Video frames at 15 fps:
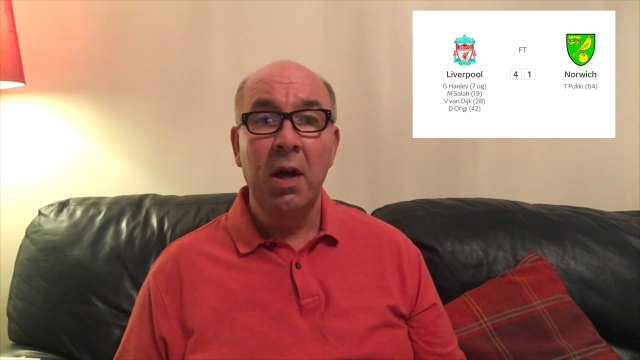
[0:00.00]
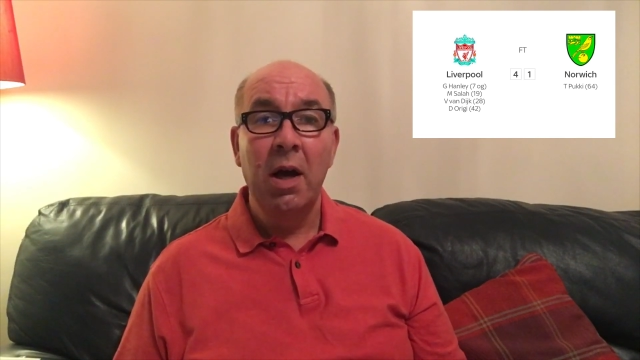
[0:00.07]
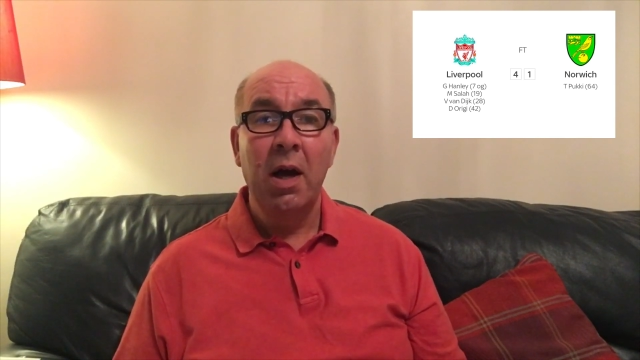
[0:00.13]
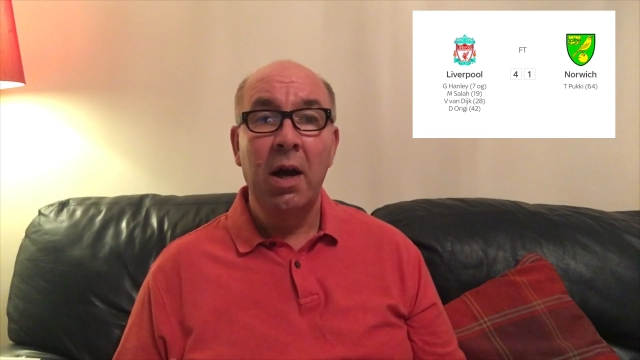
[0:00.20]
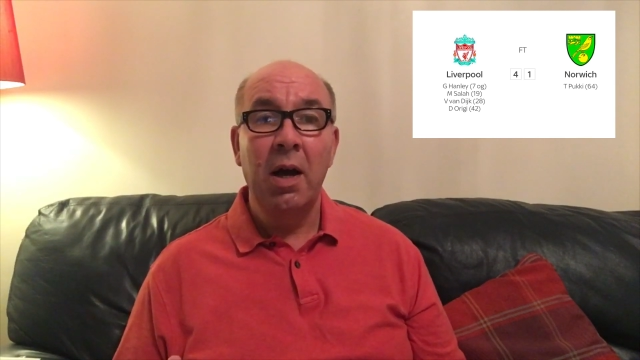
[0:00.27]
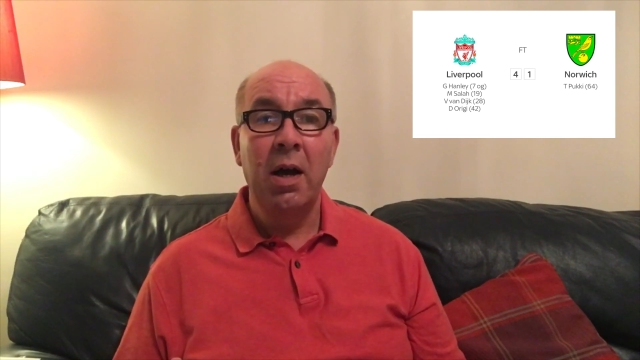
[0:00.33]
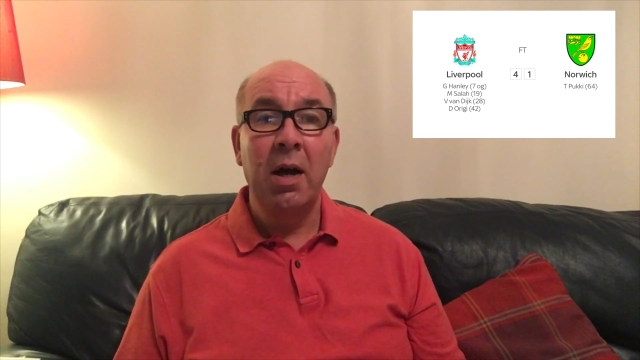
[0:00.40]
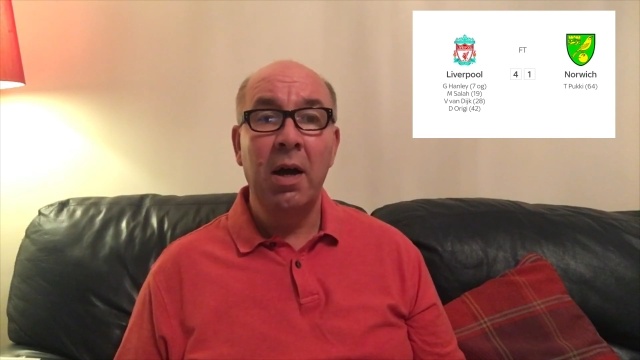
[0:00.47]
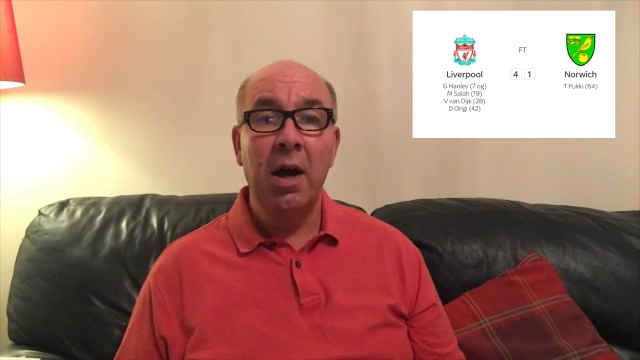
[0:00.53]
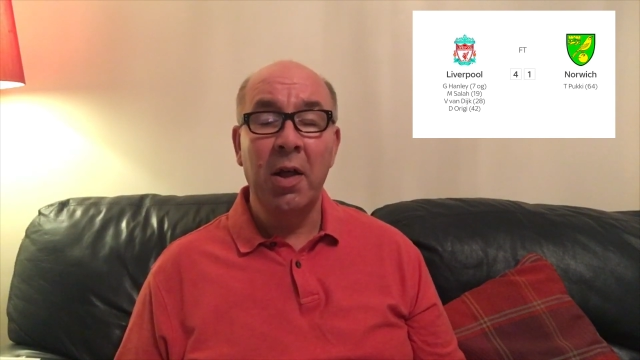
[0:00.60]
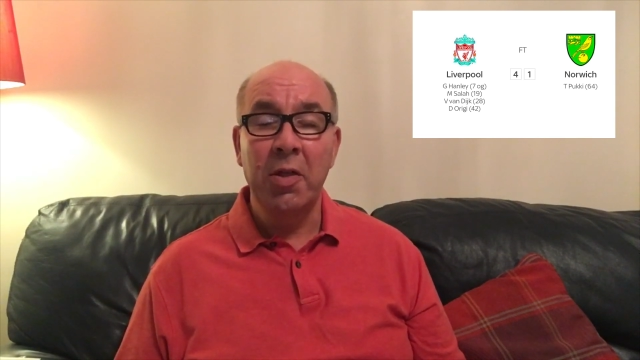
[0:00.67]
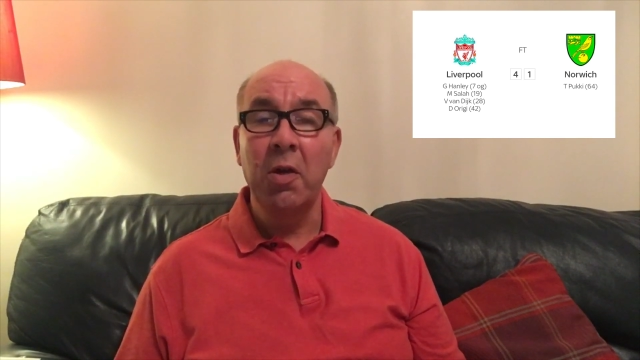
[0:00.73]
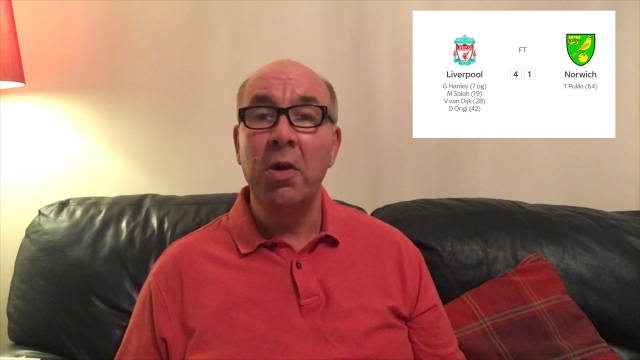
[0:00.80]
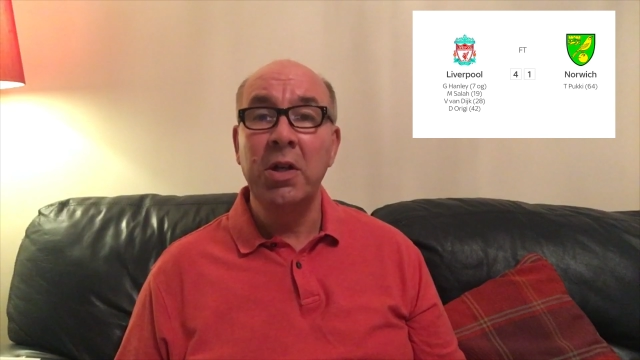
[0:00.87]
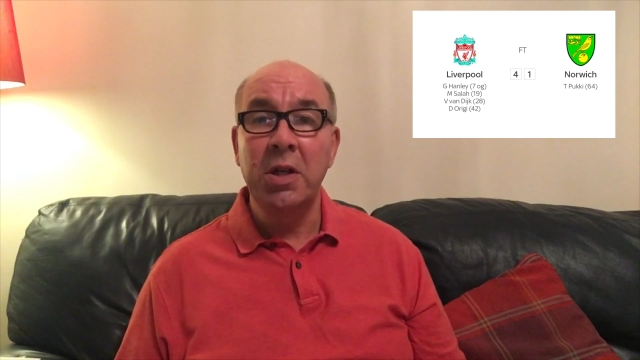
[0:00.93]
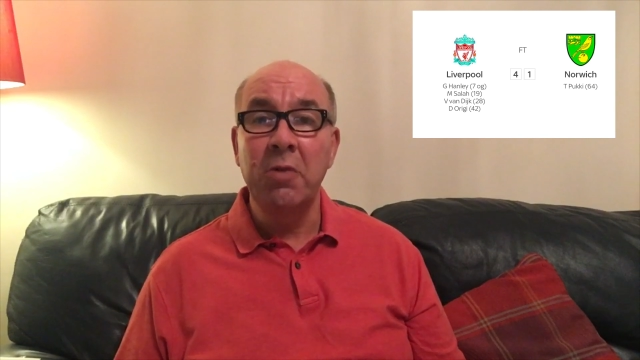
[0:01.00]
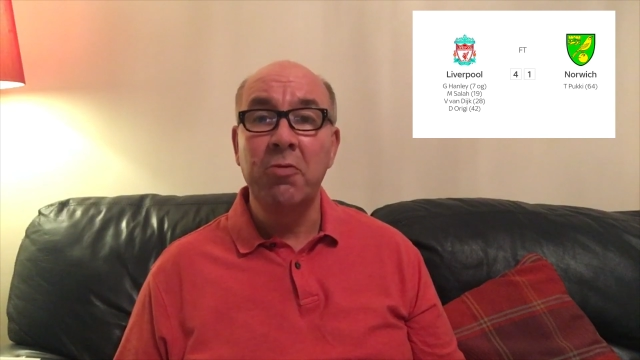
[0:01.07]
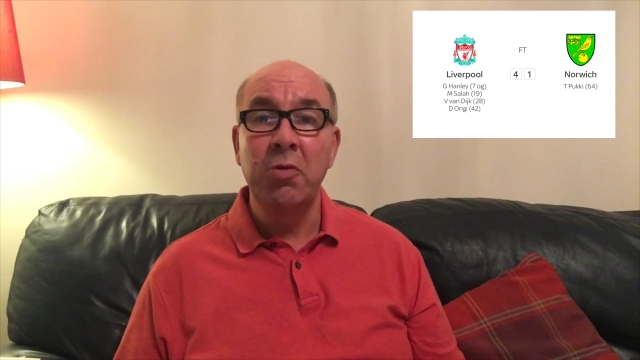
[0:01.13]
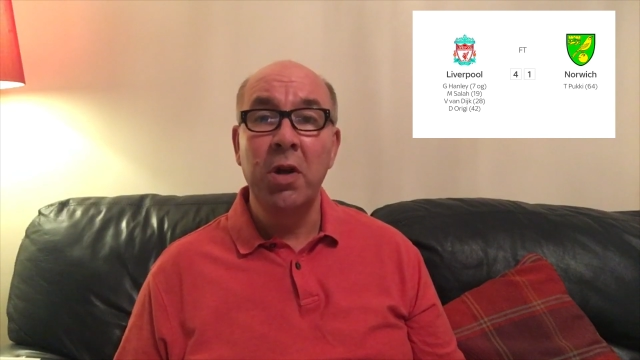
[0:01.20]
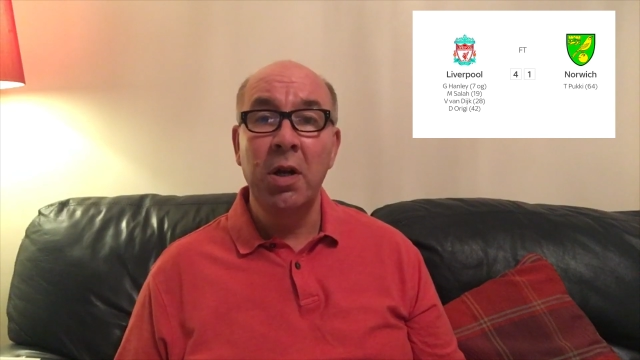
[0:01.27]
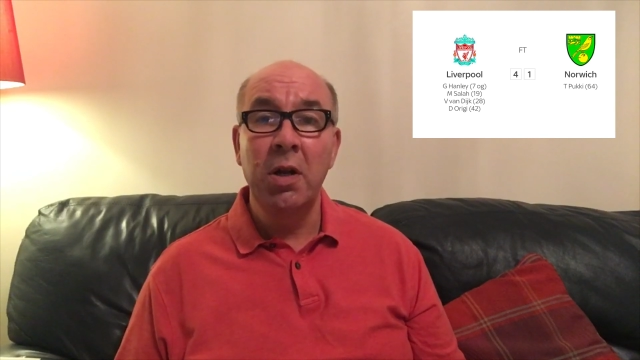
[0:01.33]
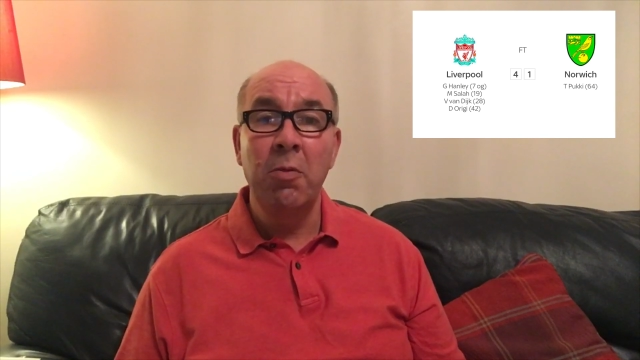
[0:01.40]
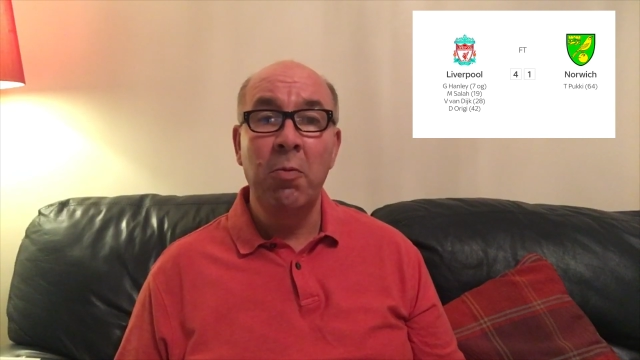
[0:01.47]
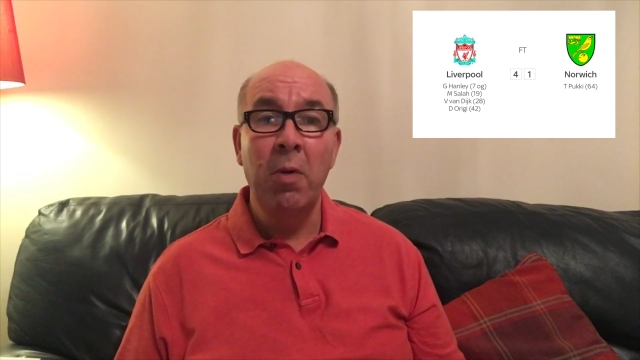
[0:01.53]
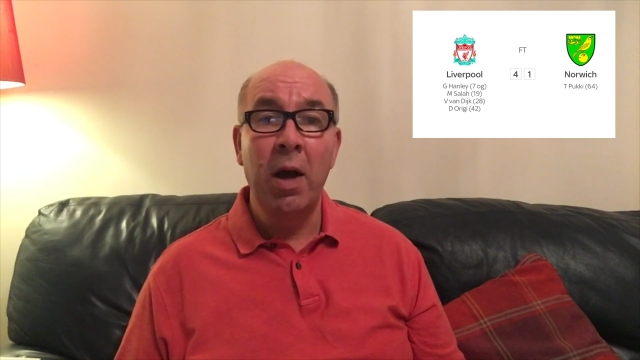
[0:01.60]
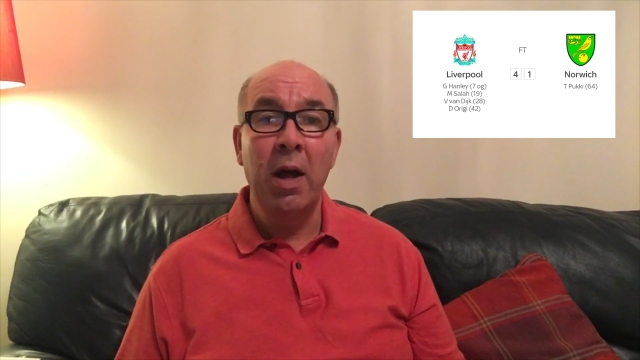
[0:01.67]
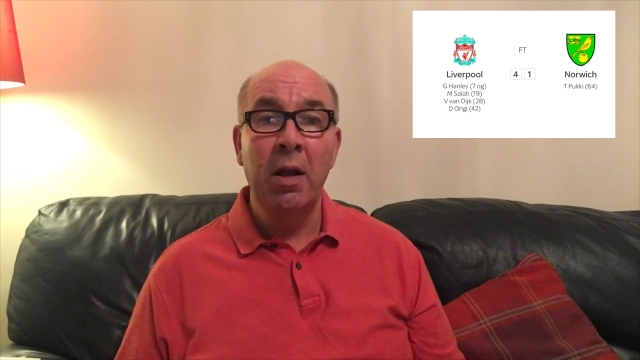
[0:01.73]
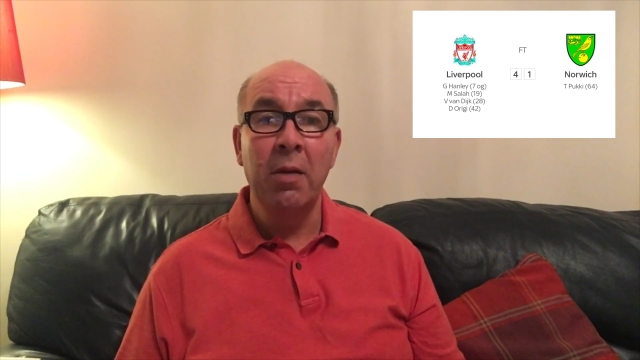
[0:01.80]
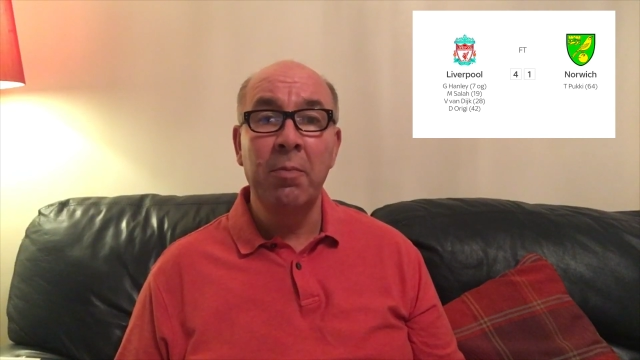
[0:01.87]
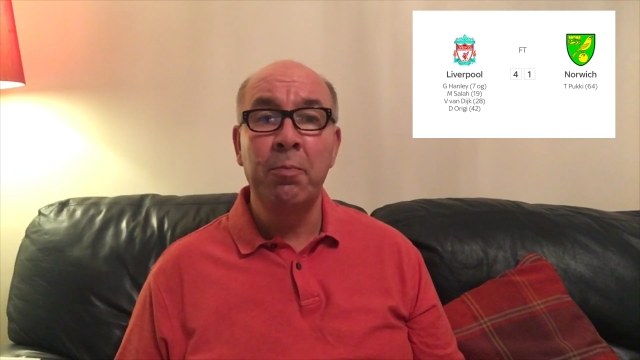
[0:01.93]
I thought he did really
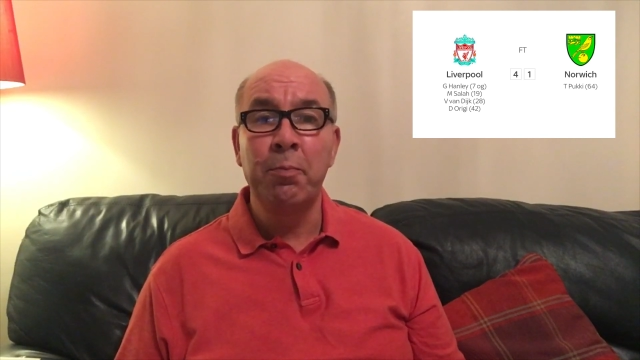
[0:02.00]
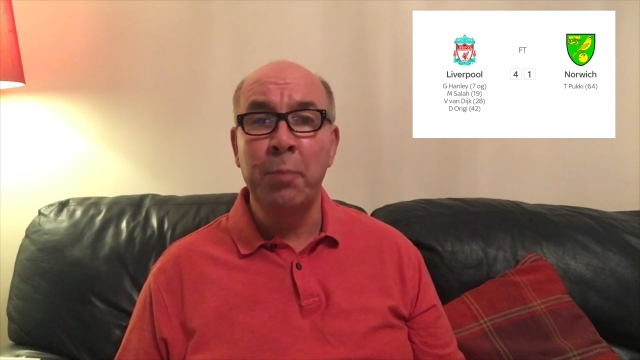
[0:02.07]
well,